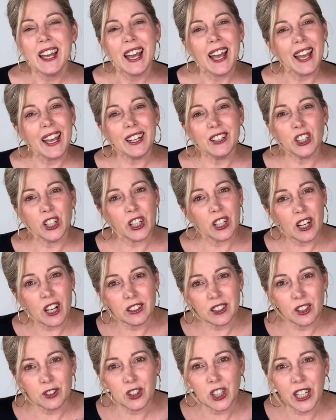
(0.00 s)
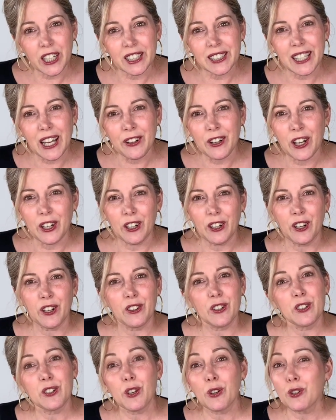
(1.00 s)
And you can also check us out on our
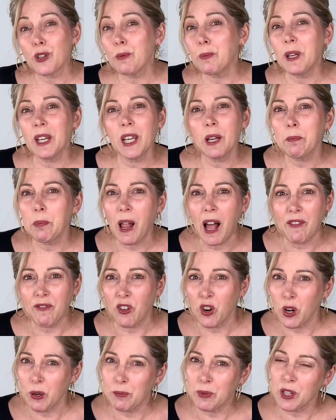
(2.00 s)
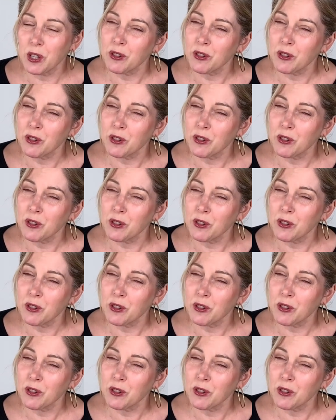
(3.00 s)
other social media platforms.